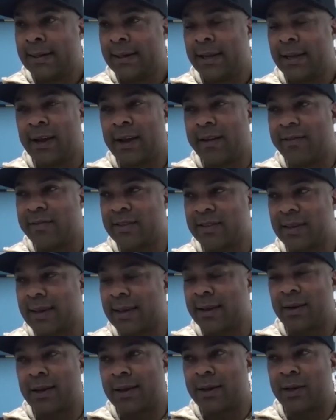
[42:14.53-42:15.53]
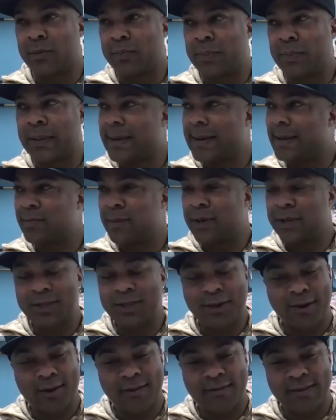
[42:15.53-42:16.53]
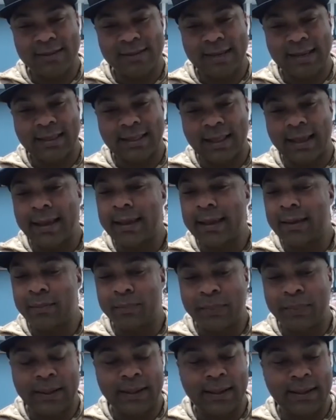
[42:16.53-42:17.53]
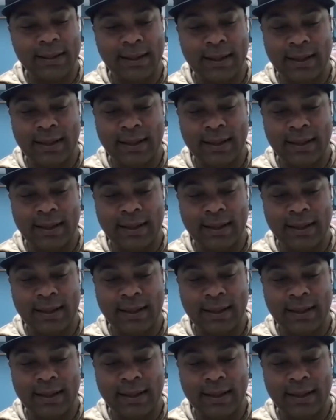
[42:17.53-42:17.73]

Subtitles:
Obviously I don't play as much golf as I'd like, but